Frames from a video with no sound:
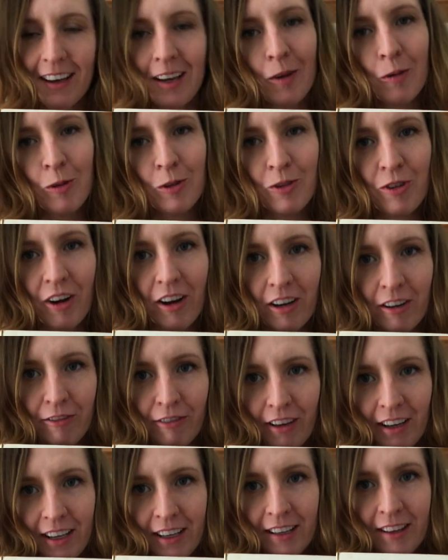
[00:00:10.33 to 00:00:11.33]
And we'll try to
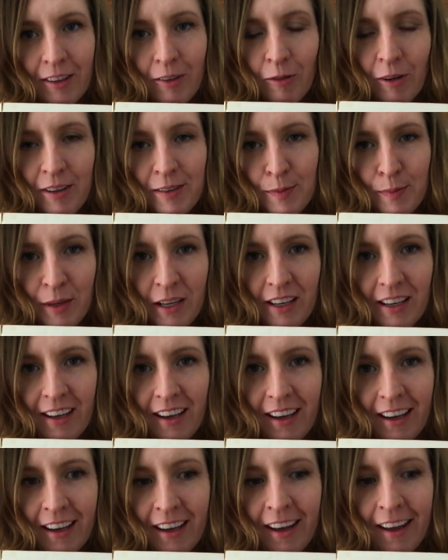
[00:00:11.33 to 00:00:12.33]
find the recipe
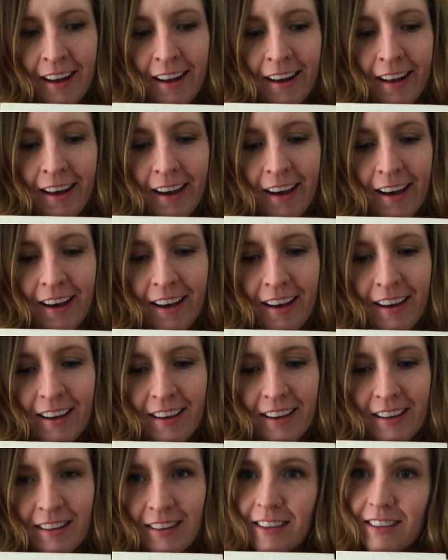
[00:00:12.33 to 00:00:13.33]
and
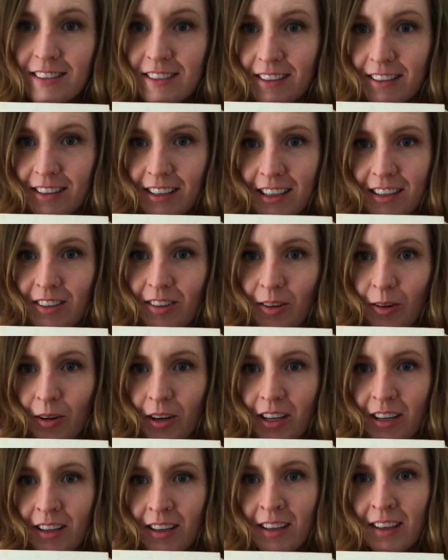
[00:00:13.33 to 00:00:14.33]
at least a link to
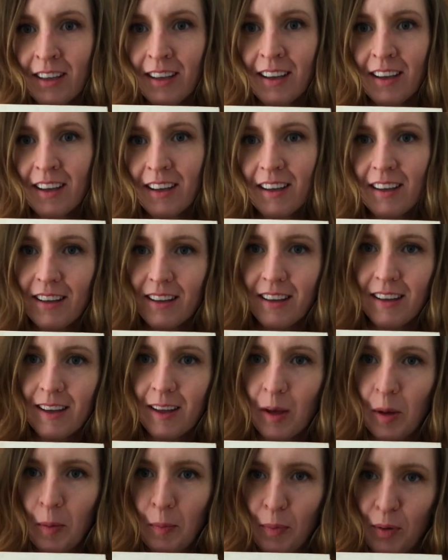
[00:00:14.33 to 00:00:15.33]
it
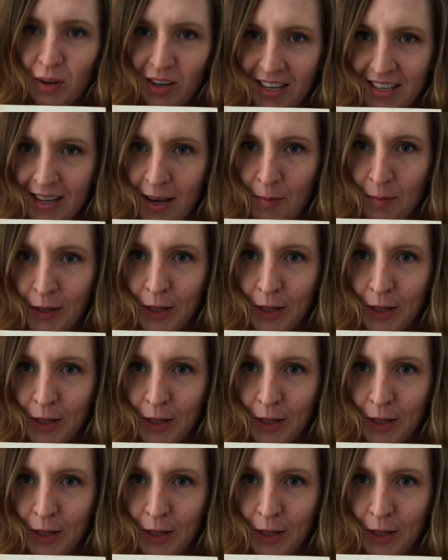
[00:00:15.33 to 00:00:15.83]
and put it down